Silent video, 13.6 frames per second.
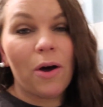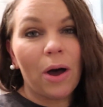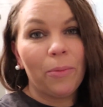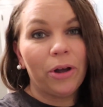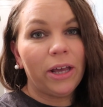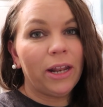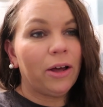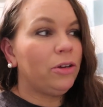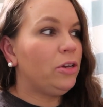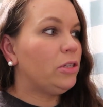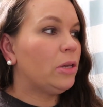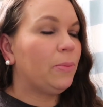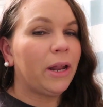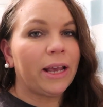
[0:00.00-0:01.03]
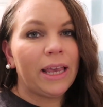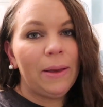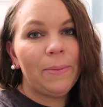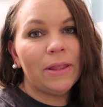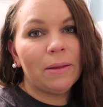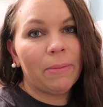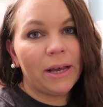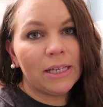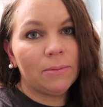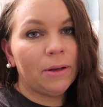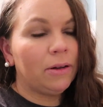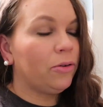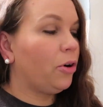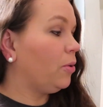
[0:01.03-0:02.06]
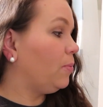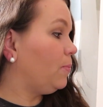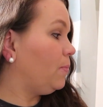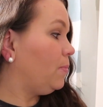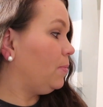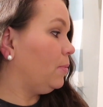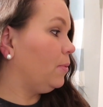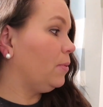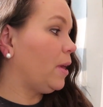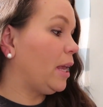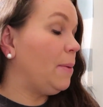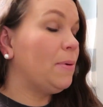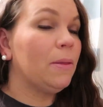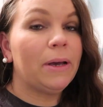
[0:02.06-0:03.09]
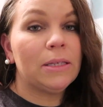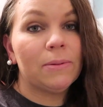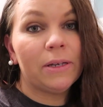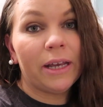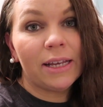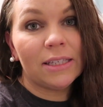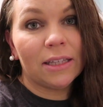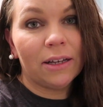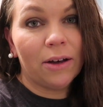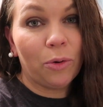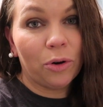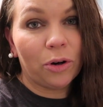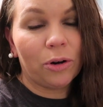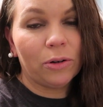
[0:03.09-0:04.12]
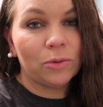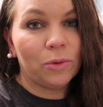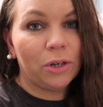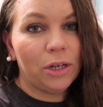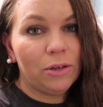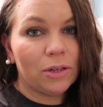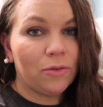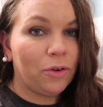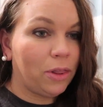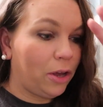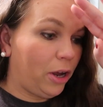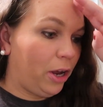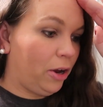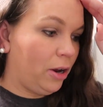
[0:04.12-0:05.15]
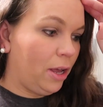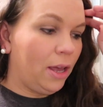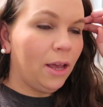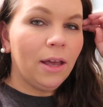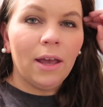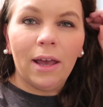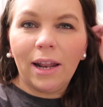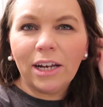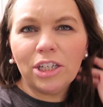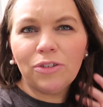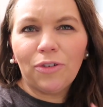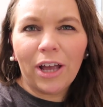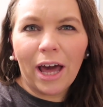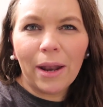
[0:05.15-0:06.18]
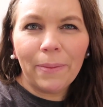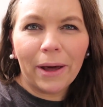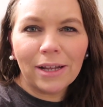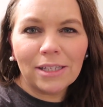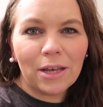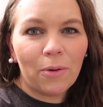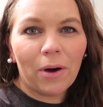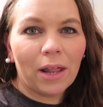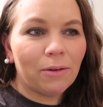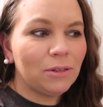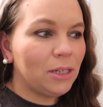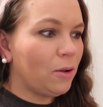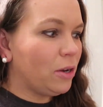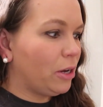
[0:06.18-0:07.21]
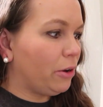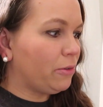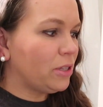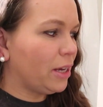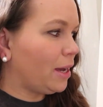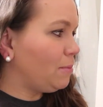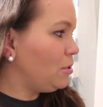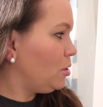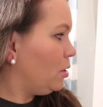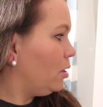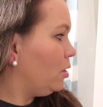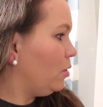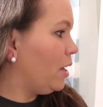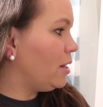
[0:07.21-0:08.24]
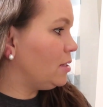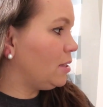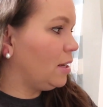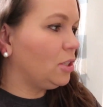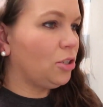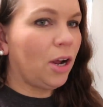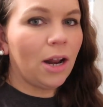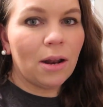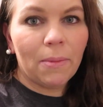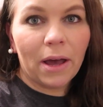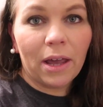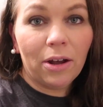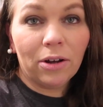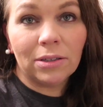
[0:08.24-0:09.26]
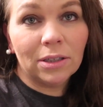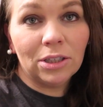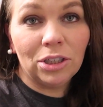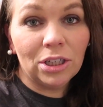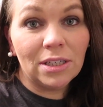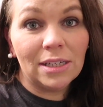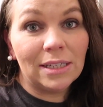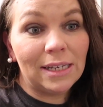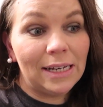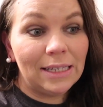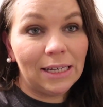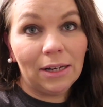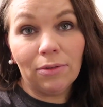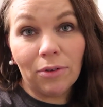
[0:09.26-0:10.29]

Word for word: I'll bring it out and use it, but I keep it in the basement, or I keep it in the basement in case the older girls want to use it for their hair. And I just forgot about it, so while I was down here I was like, I'm just going to do that instead of straightening my hair because it's just as easy to